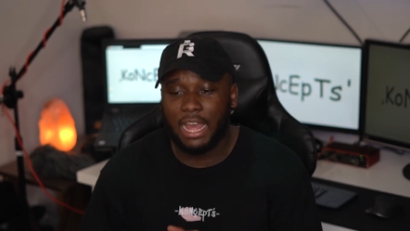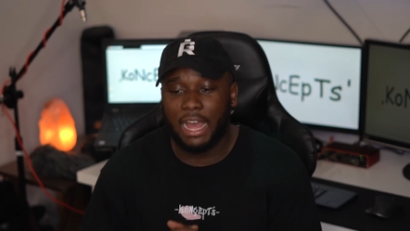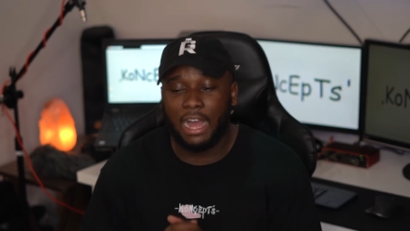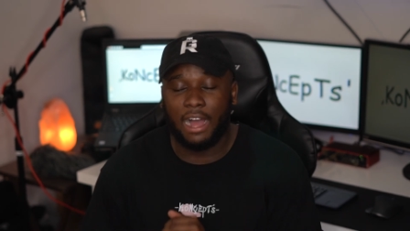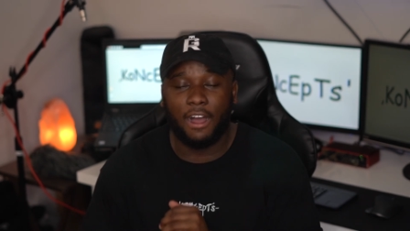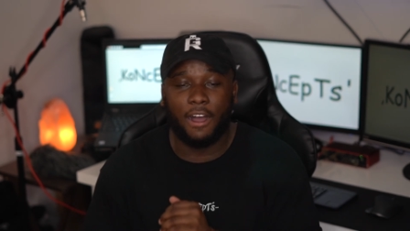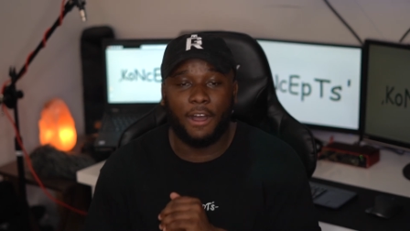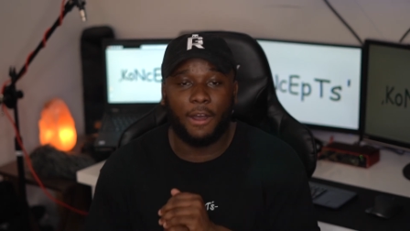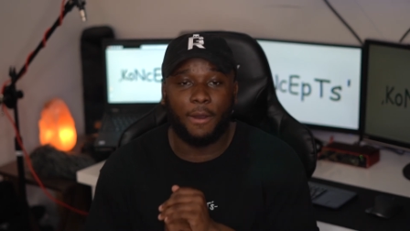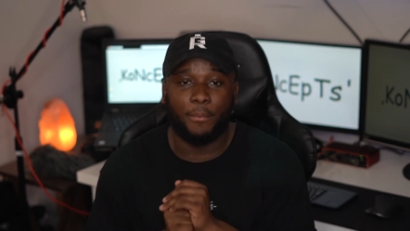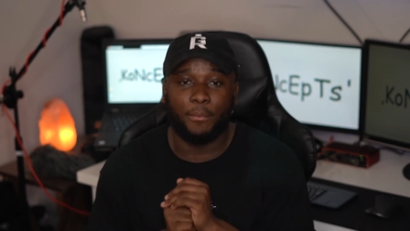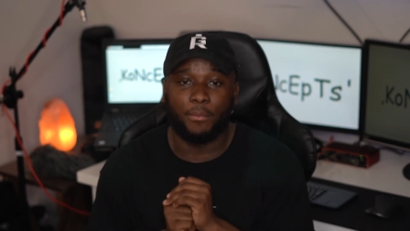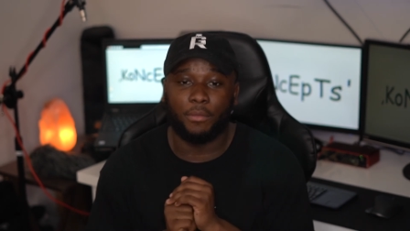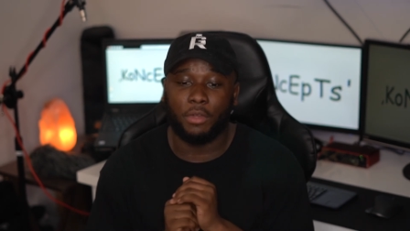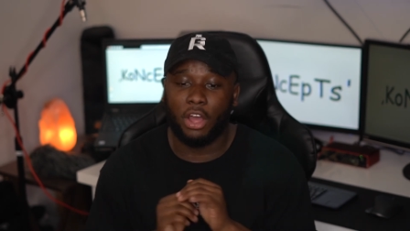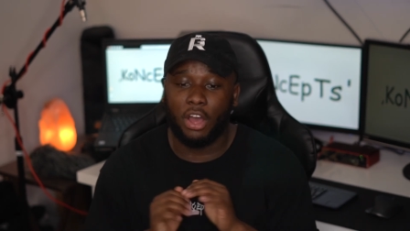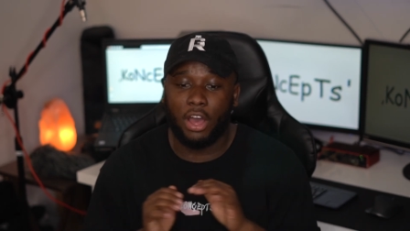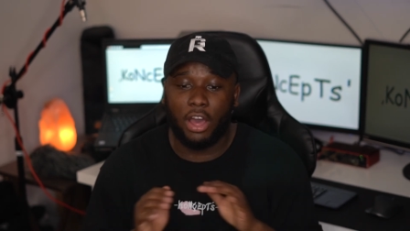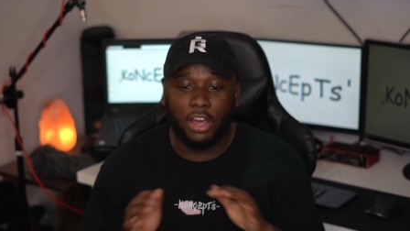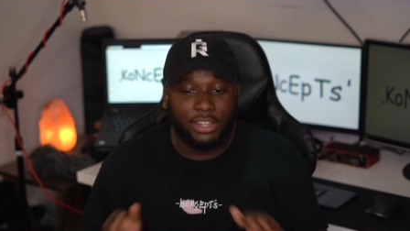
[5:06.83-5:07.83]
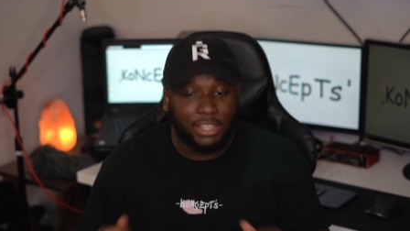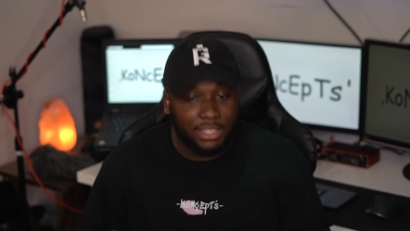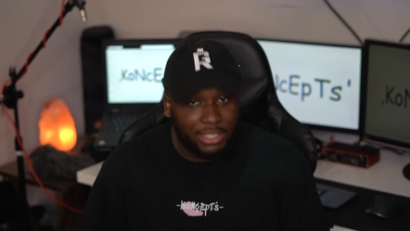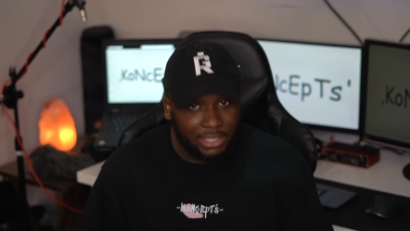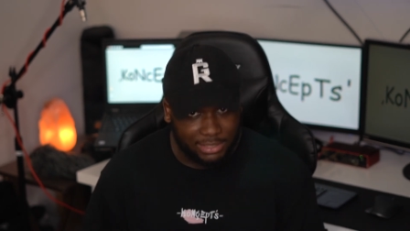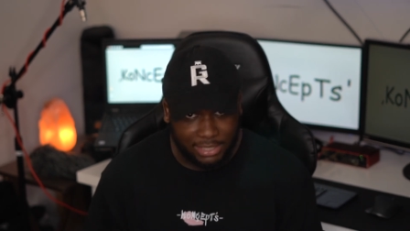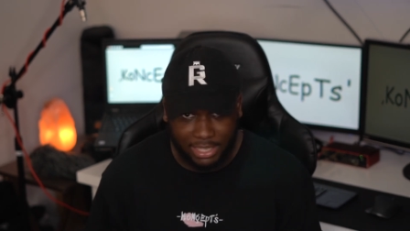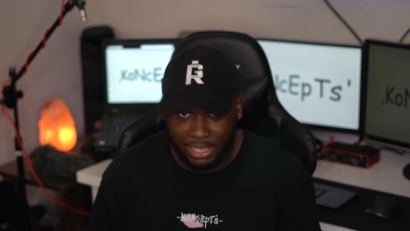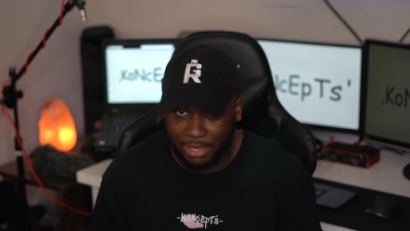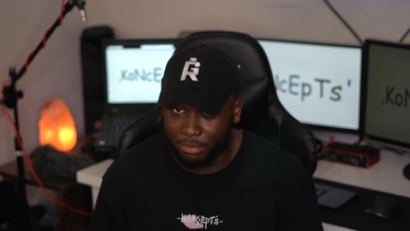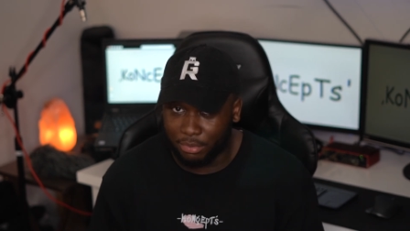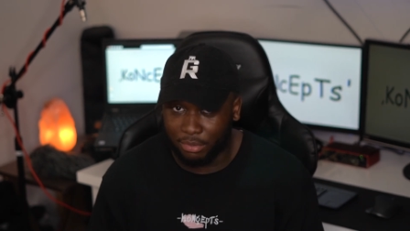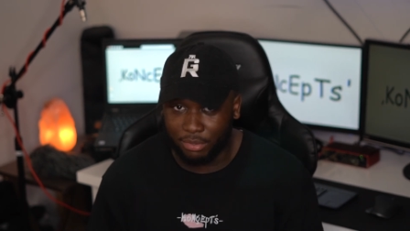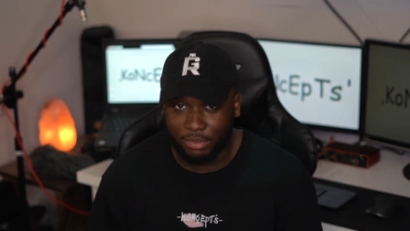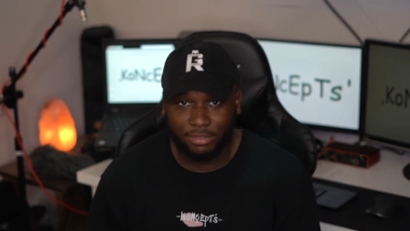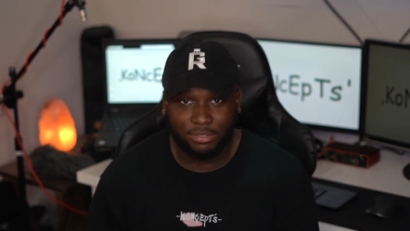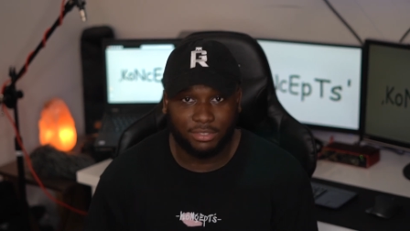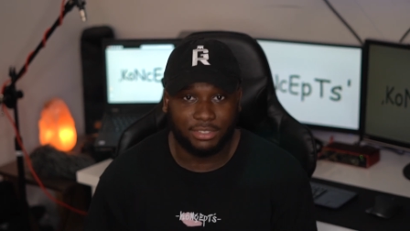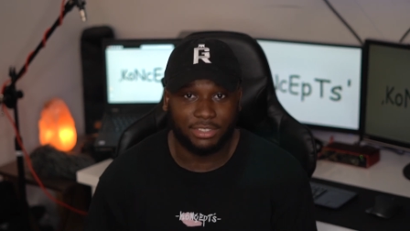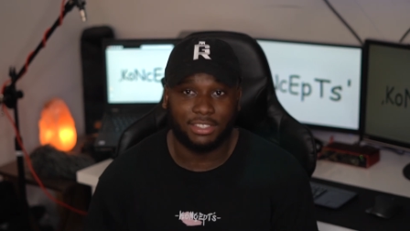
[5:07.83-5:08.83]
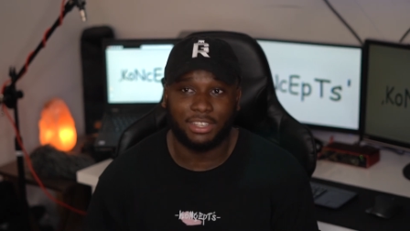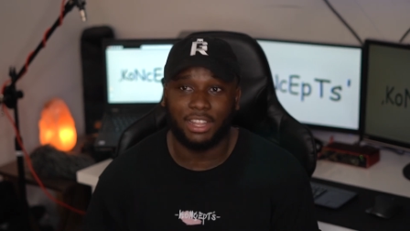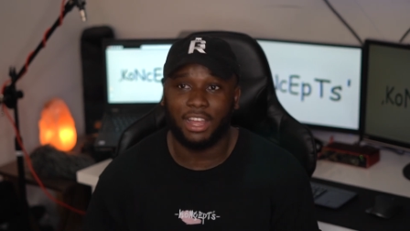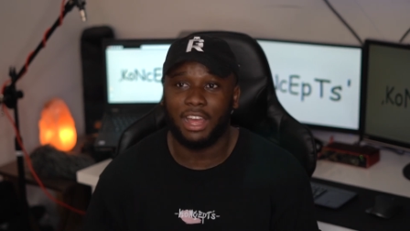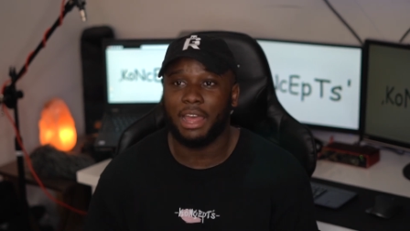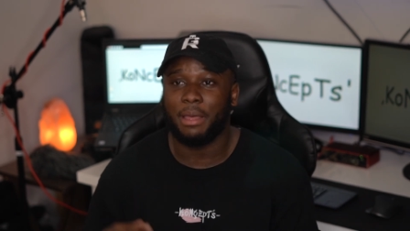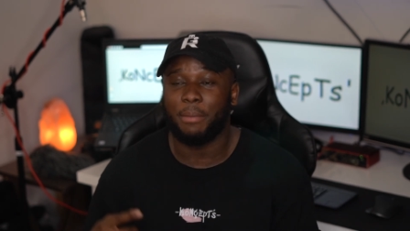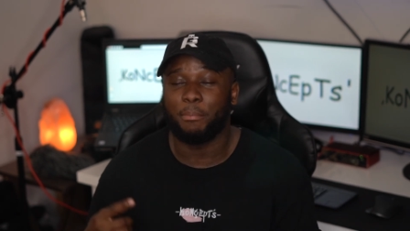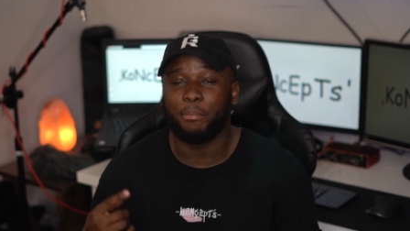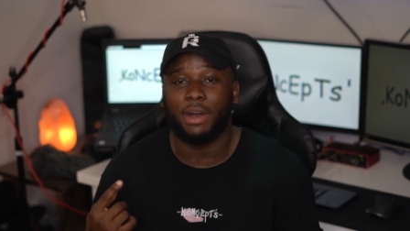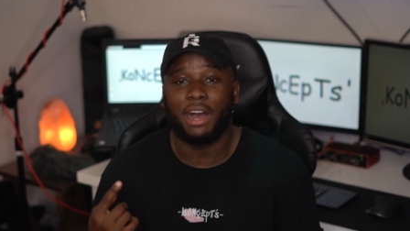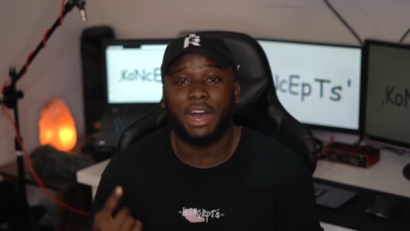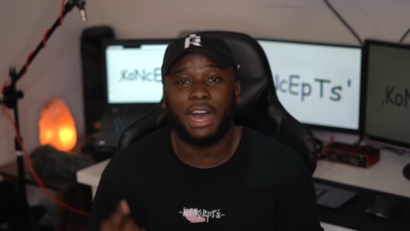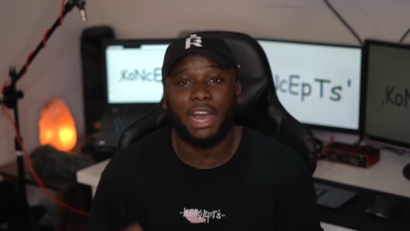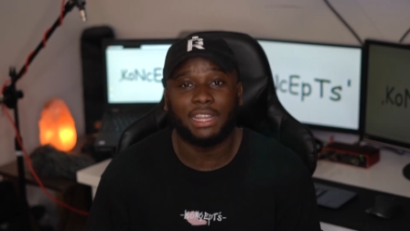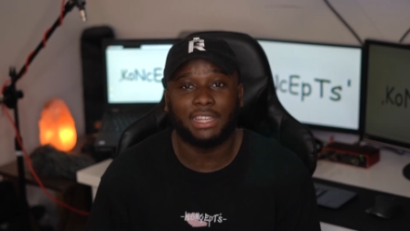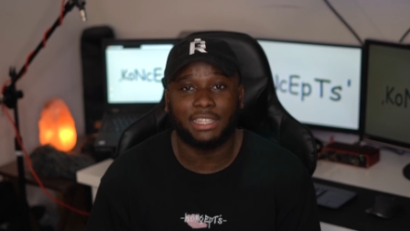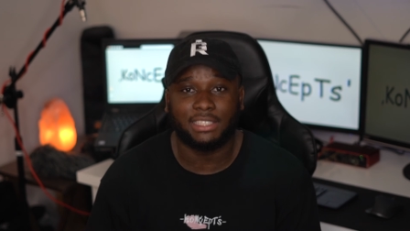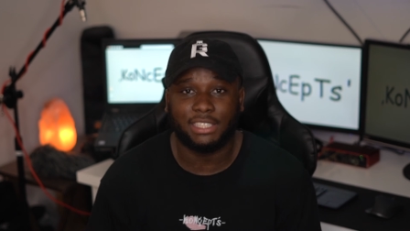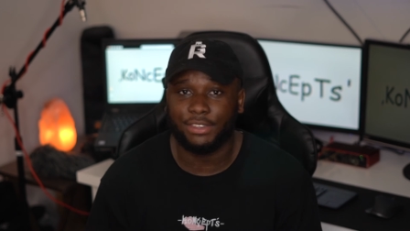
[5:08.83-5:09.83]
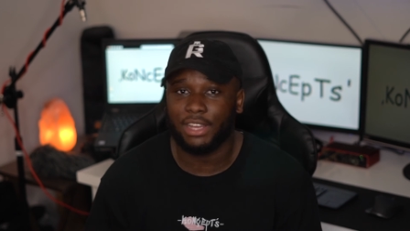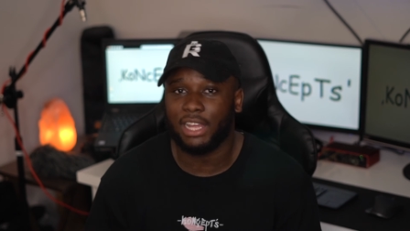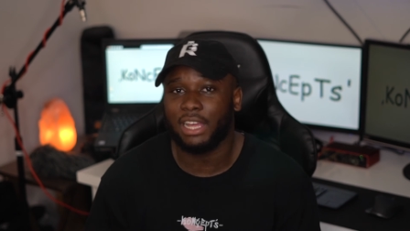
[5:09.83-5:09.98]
under the table, behind the TV.